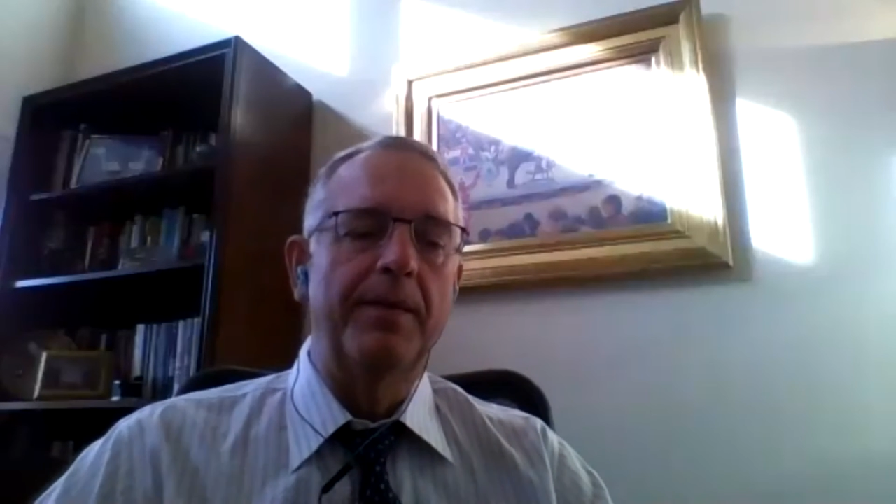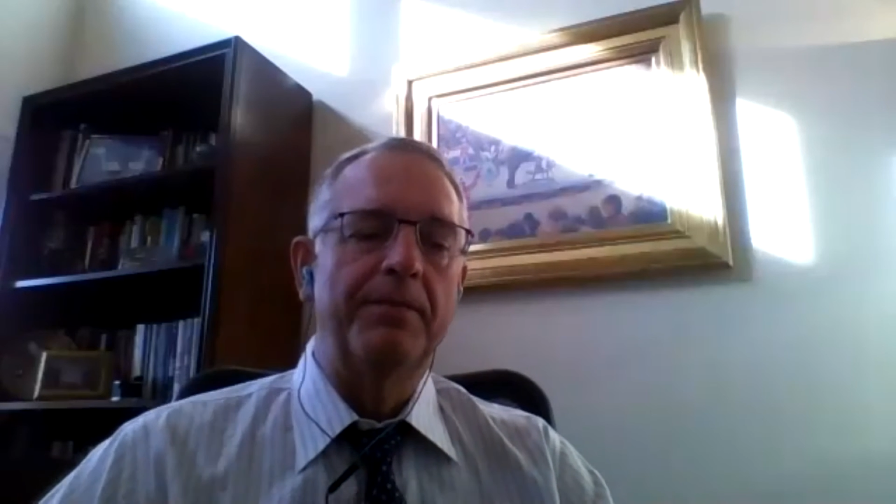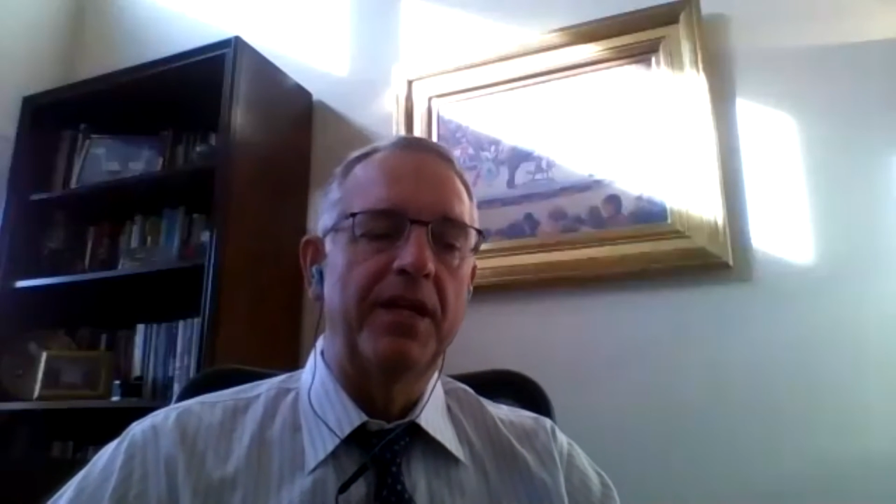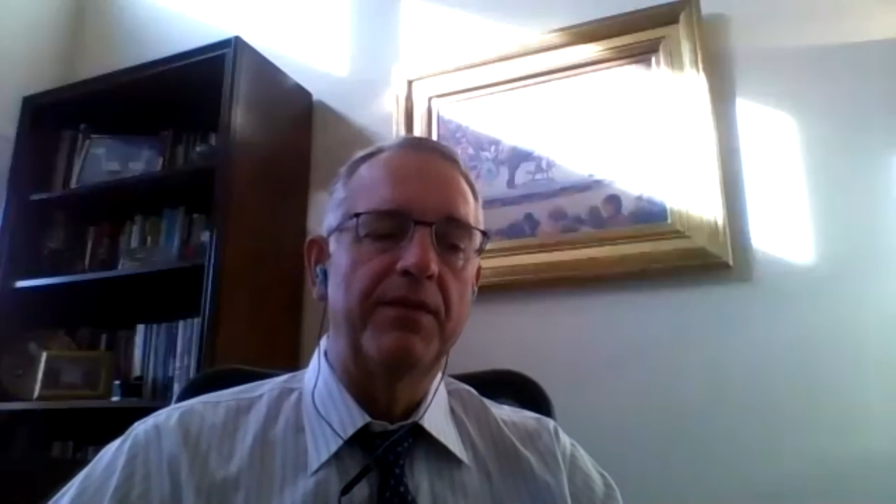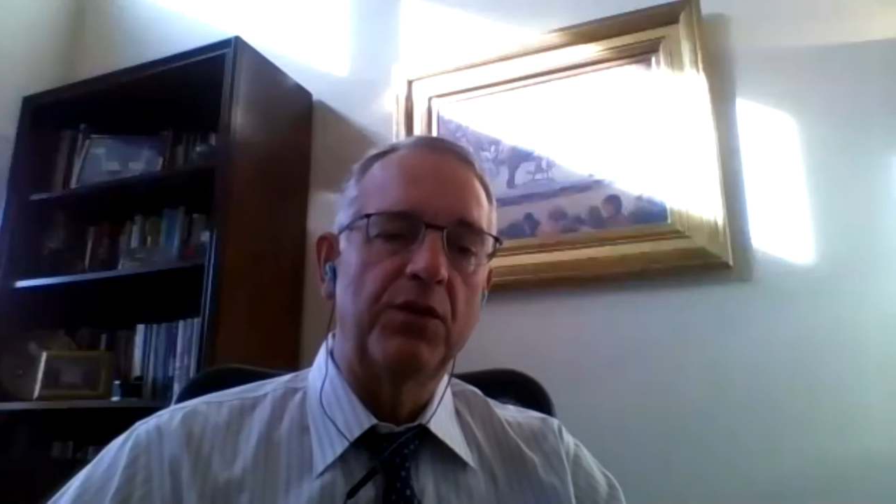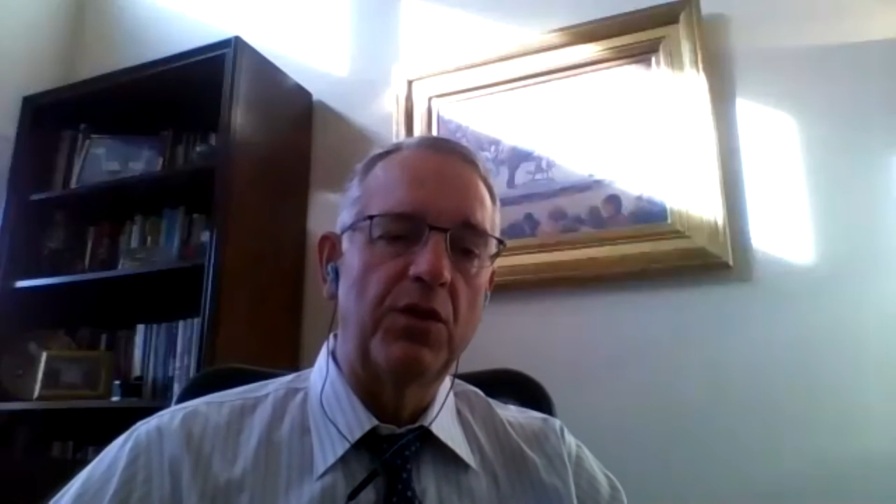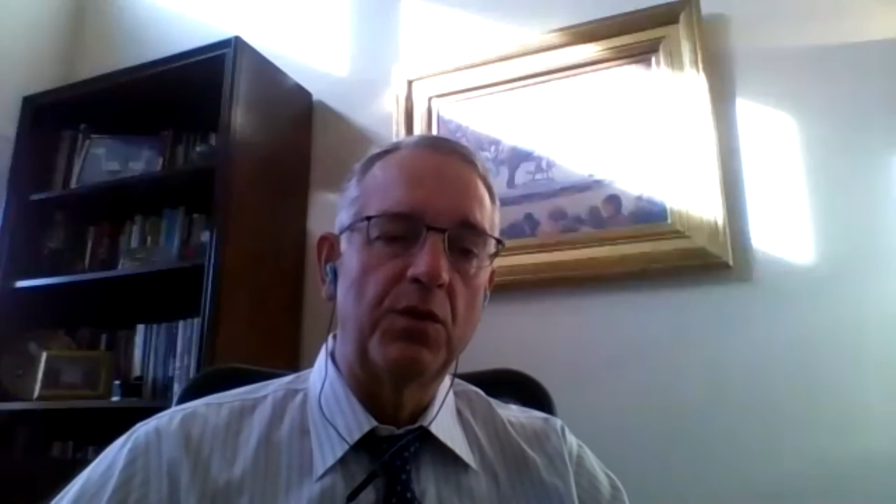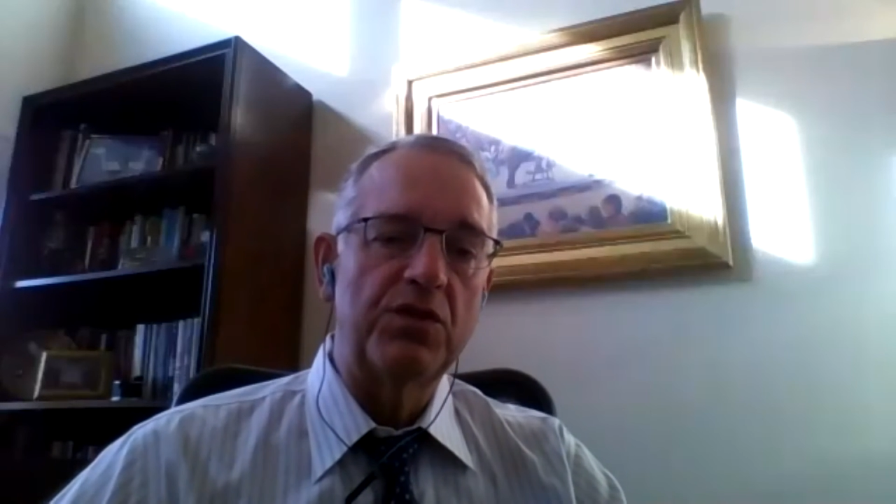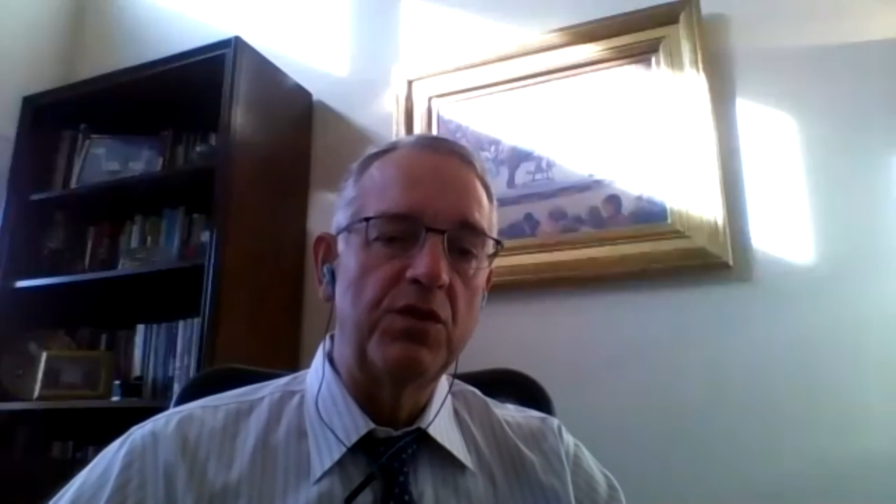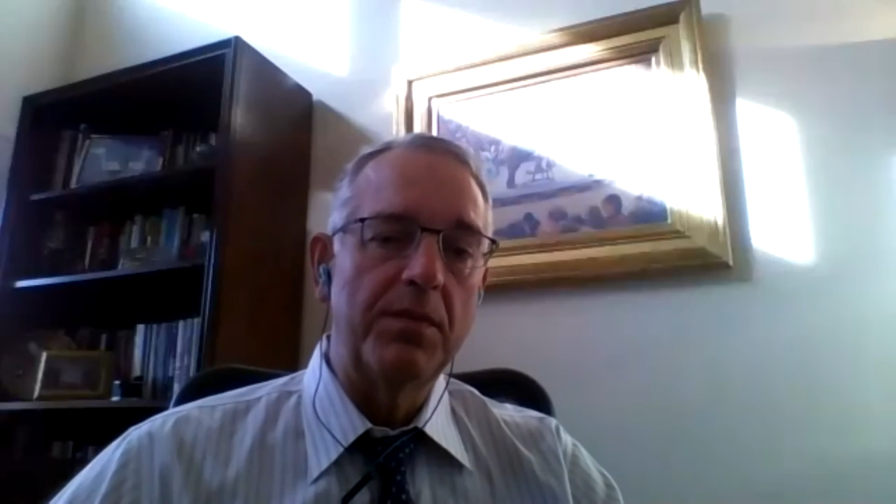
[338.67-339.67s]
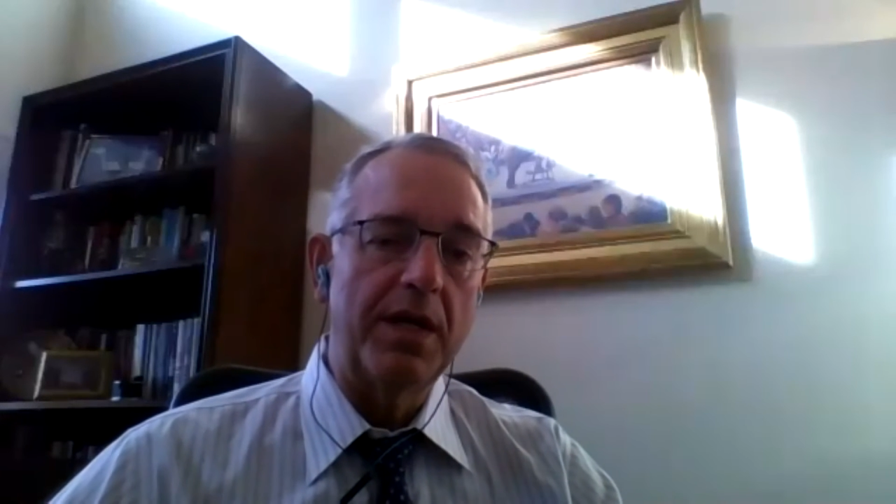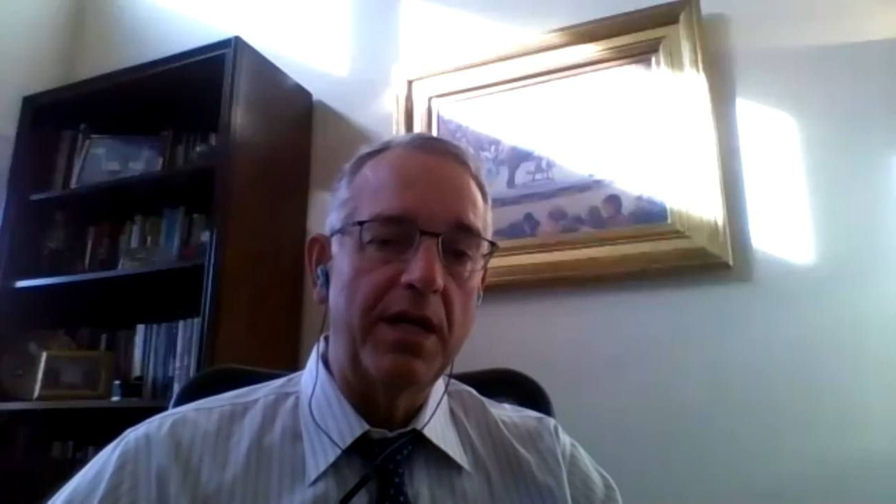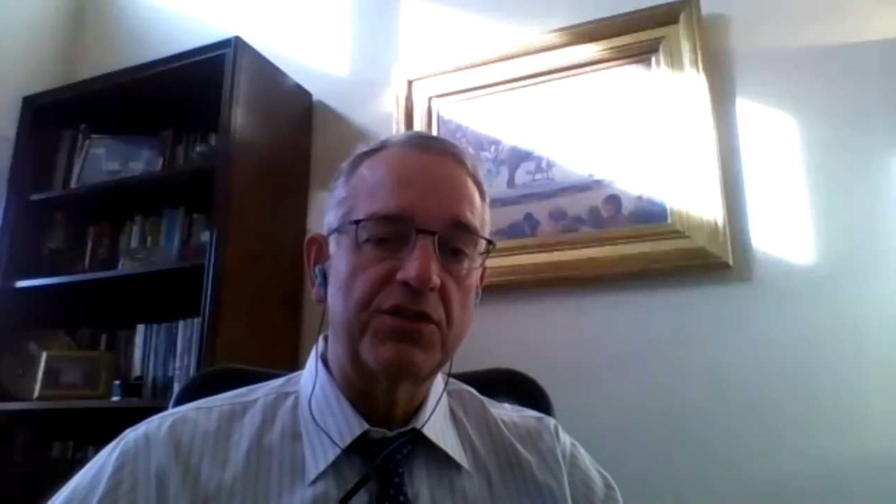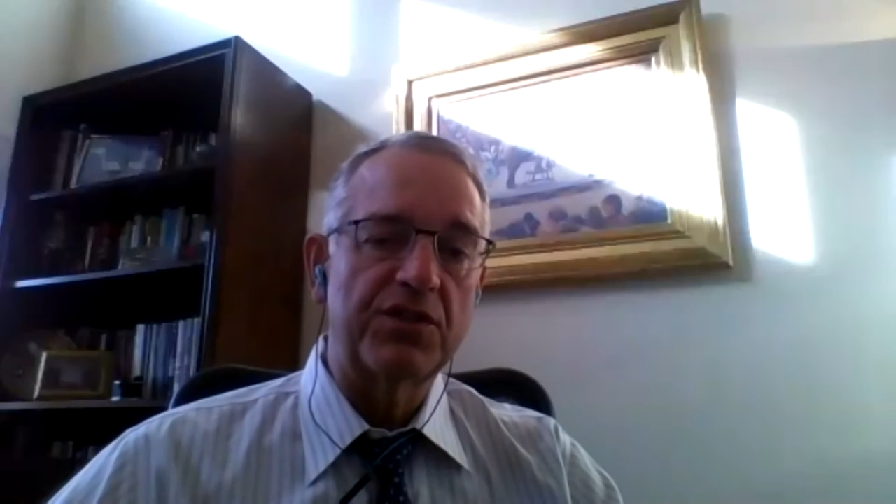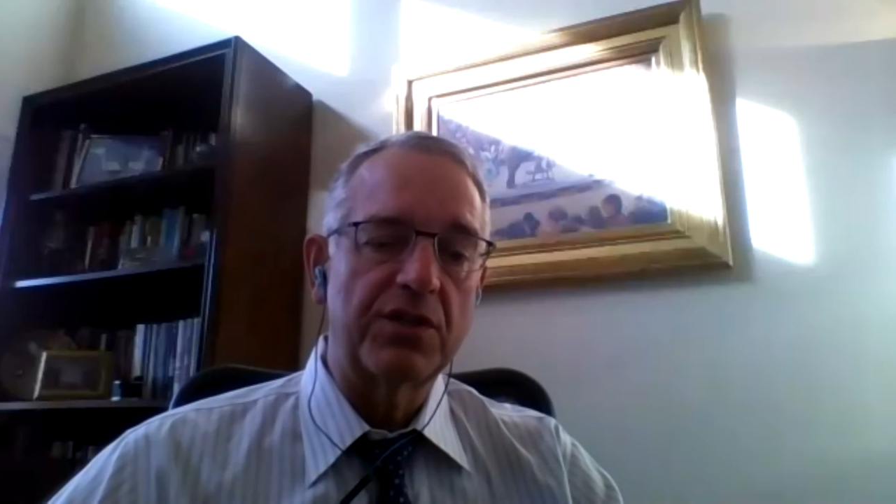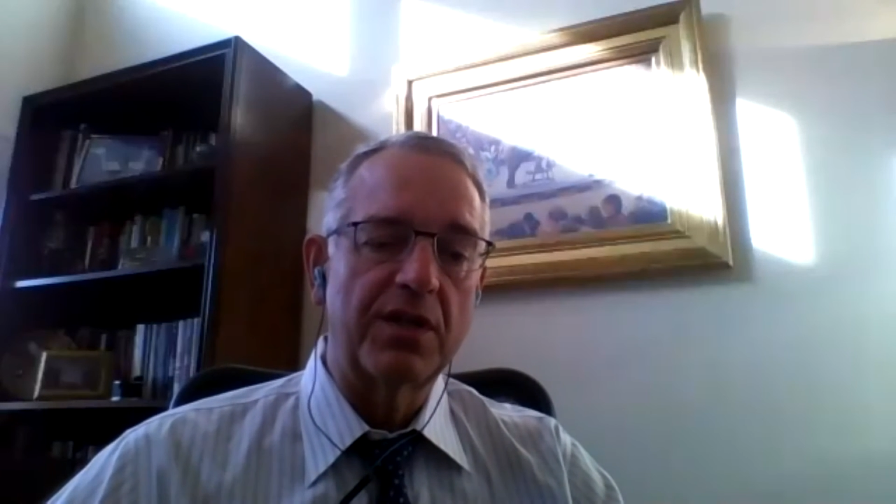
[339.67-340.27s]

And if you go too much,